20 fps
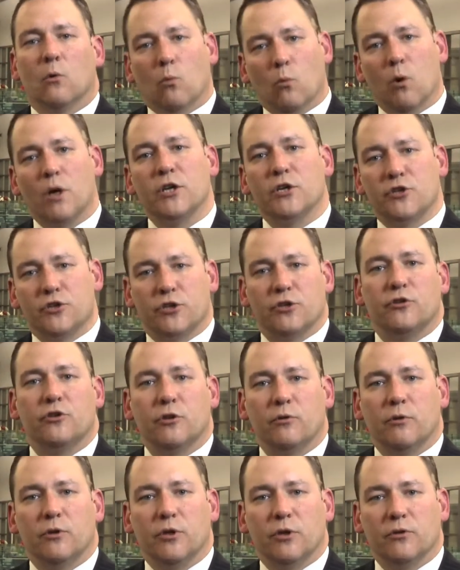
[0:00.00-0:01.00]
what you should
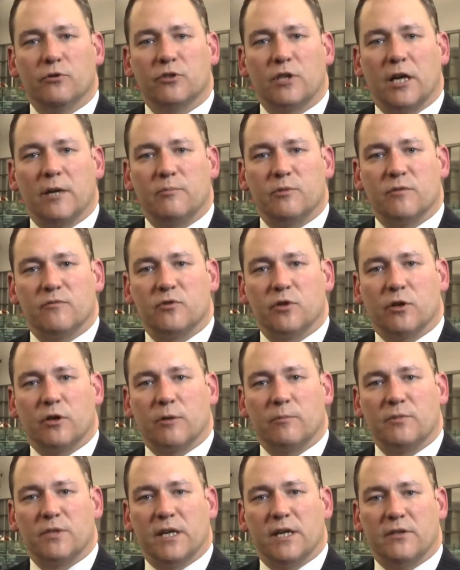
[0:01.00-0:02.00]
do in those types of
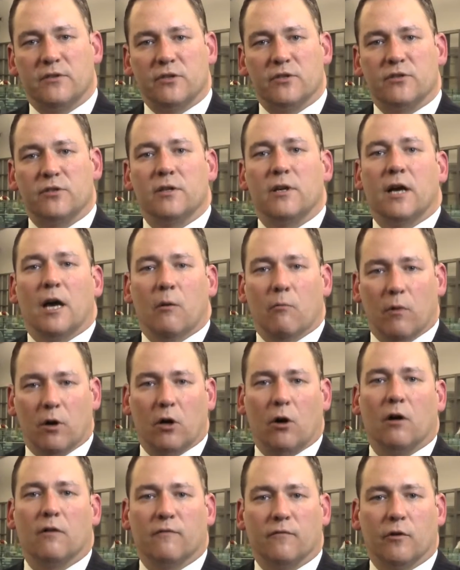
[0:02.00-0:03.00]
circumstances and
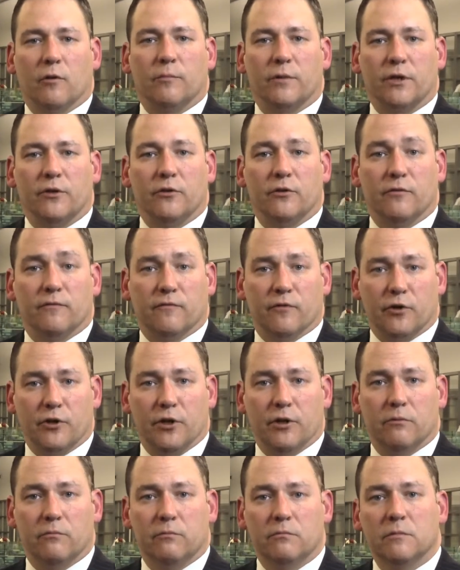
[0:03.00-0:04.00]
what our firm can do for
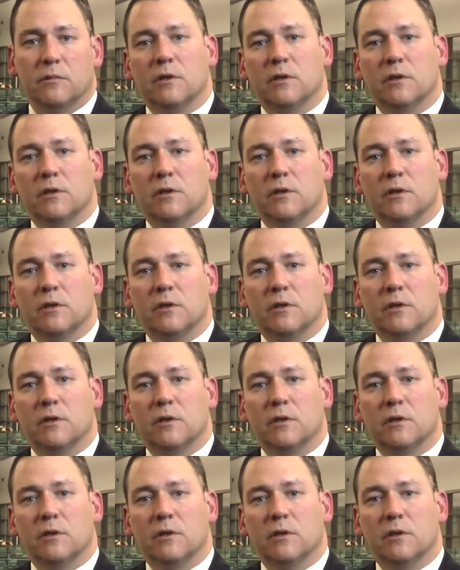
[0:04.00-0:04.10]
you.